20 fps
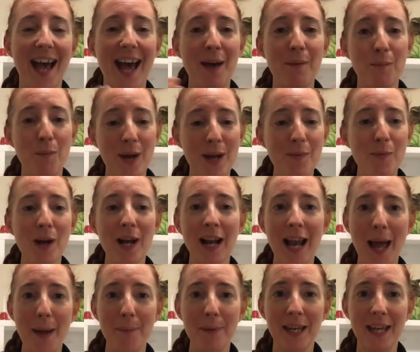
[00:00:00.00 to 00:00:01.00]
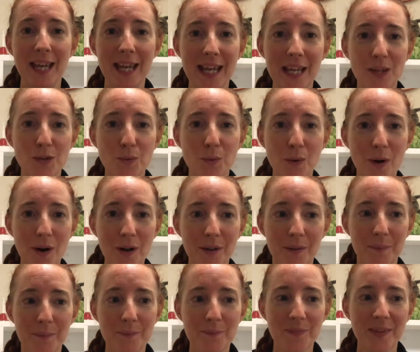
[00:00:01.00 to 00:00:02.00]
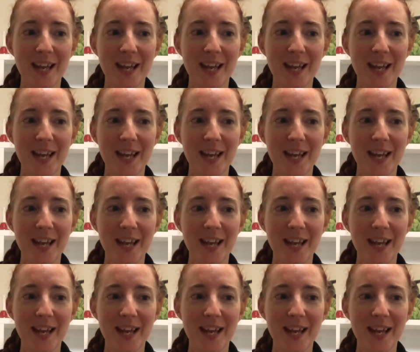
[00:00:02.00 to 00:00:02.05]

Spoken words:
and we were clapping each one.